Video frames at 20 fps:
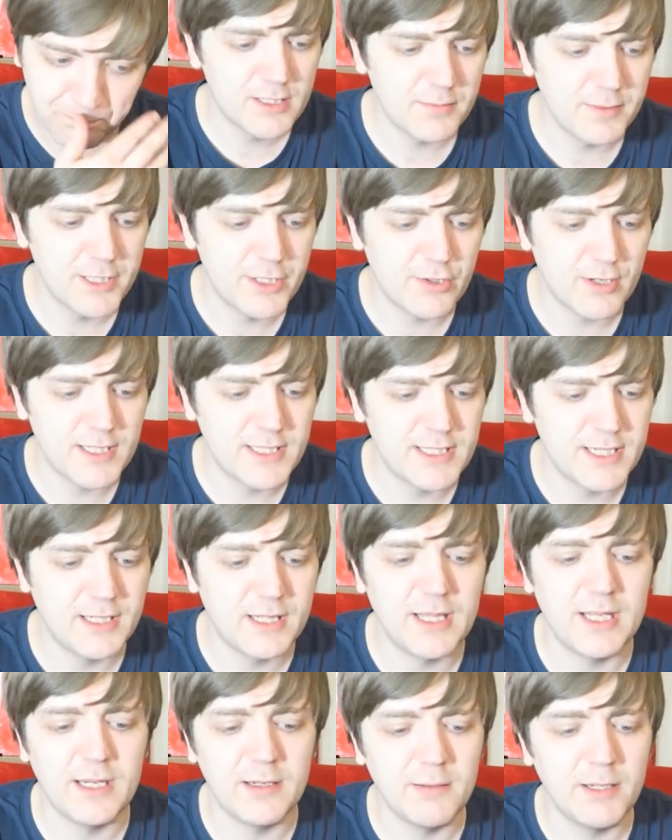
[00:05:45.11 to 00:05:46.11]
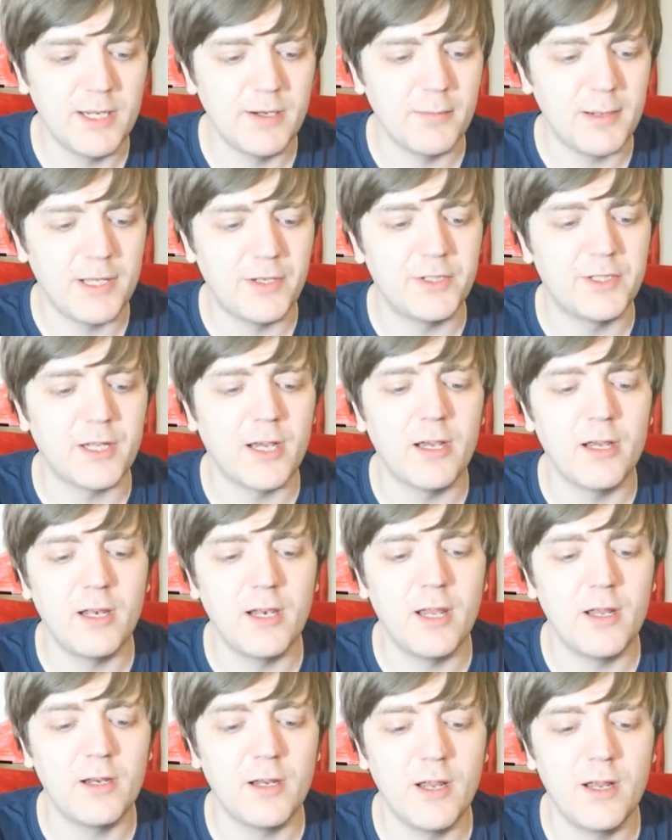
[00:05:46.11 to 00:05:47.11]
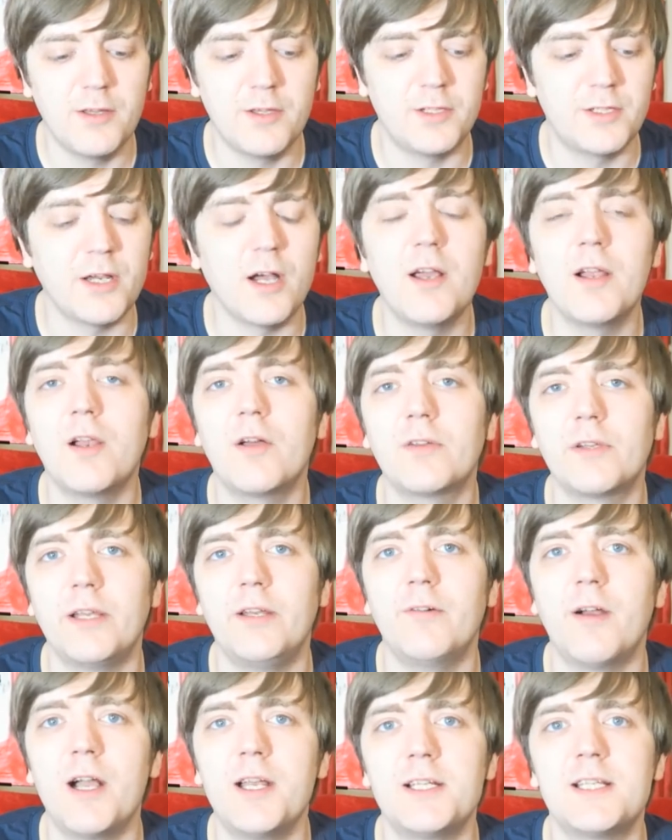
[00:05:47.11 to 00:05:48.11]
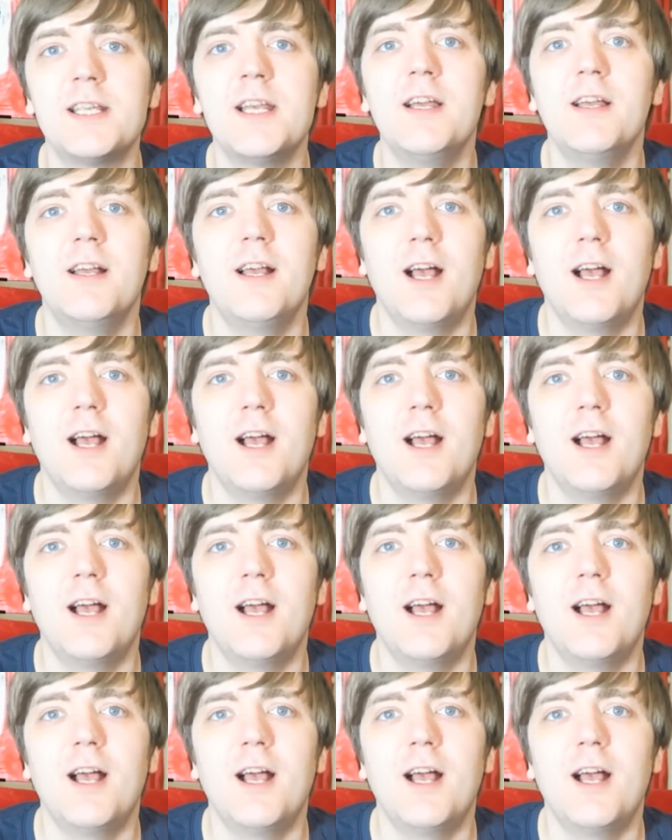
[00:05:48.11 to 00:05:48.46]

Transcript: Some interesting thing here about the dialogue, uh, the dialogue that he writes.